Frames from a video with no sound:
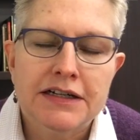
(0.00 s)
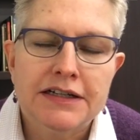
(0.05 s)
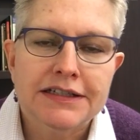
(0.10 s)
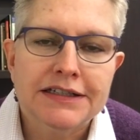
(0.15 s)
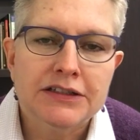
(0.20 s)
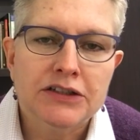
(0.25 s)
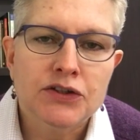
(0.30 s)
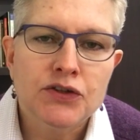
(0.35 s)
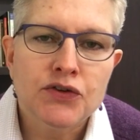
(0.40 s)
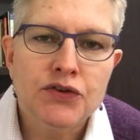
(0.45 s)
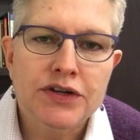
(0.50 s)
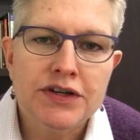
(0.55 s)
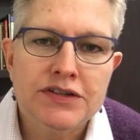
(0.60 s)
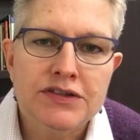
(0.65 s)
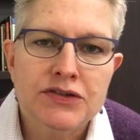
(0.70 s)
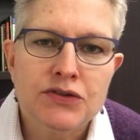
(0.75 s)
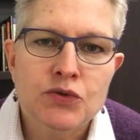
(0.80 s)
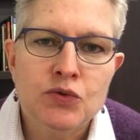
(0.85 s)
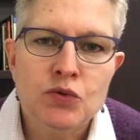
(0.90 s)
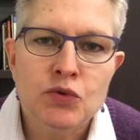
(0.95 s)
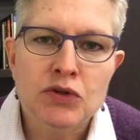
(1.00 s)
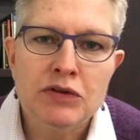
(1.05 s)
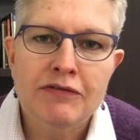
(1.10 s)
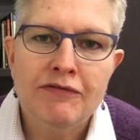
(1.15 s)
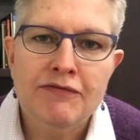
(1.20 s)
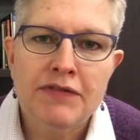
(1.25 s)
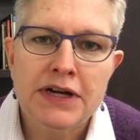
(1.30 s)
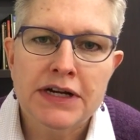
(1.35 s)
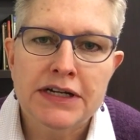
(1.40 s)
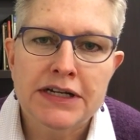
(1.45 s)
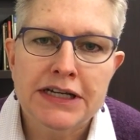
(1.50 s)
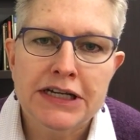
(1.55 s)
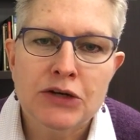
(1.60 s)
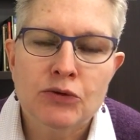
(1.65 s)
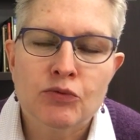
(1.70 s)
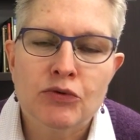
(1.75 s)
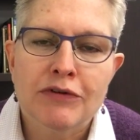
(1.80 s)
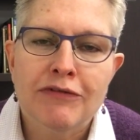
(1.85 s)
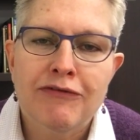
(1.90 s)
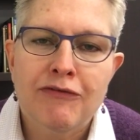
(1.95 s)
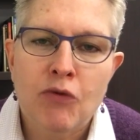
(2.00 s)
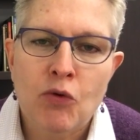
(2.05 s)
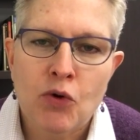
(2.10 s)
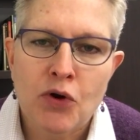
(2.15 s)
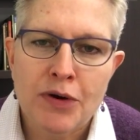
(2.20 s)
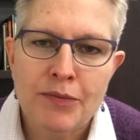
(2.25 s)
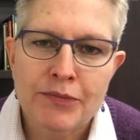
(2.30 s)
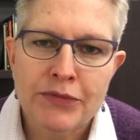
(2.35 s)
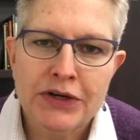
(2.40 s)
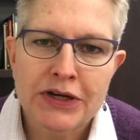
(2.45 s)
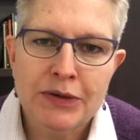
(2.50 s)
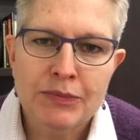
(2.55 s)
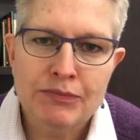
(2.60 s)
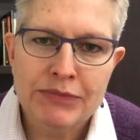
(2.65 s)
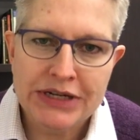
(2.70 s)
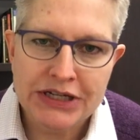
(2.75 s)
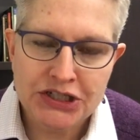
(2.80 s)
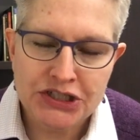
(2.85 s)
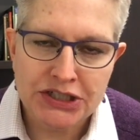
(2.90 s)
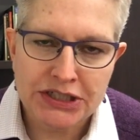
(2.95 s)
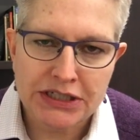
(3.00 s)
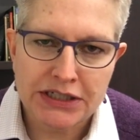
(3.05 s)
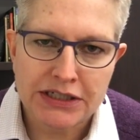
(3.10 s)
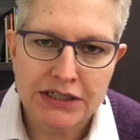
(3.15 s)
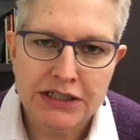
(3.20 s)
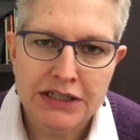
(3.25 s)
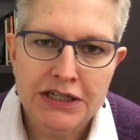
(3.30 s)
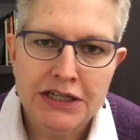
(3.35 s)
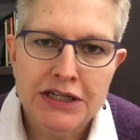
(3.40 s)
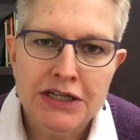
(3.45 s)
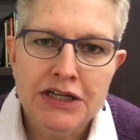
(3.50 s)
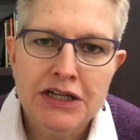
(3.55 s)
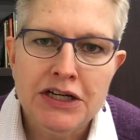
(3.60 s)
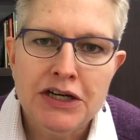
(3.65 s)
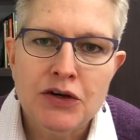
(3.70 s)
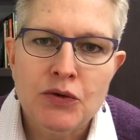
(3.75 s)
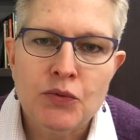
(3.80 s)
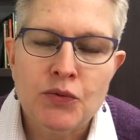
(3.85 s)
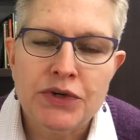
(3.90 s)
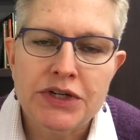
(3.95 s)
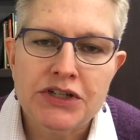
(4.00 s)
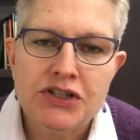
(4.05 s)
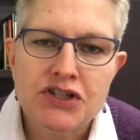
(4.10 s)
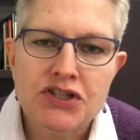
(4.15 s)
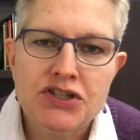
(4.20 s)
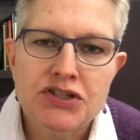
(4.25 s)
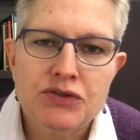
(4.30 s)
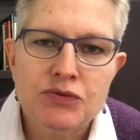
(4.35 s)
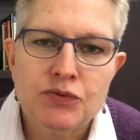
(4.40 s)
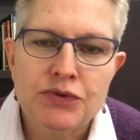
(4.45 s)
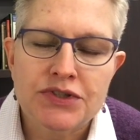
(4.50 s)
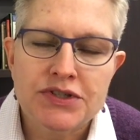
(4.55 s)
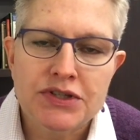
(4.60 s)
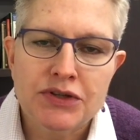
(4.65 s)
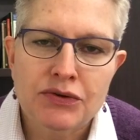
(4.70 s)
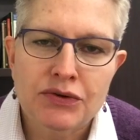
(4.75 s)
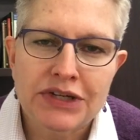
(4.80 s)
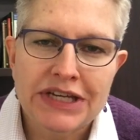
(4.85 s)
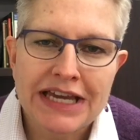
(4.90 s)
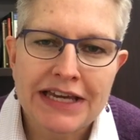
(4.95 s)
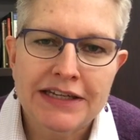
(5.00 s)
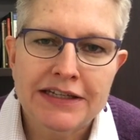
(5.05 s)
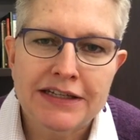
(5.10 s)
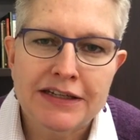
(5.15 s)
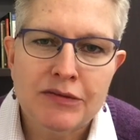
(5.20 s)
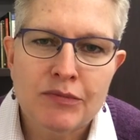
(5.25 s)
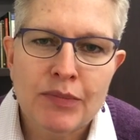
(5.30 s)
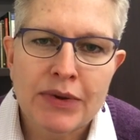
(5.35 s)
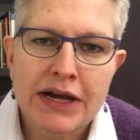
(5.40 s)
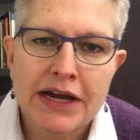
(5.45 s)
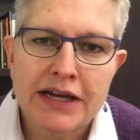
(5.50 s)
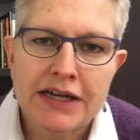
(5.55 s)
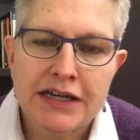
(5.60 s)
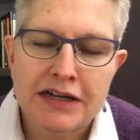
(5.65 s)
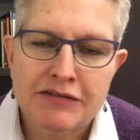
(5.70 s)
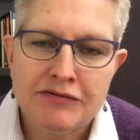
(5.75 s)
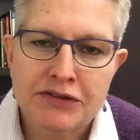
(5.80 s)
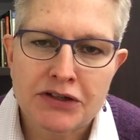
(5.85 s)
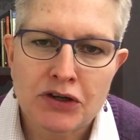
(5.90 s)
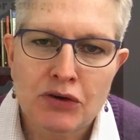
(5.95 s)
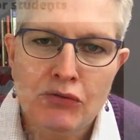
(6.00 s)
Illinois School Funding Reform Commission, which was created by Governor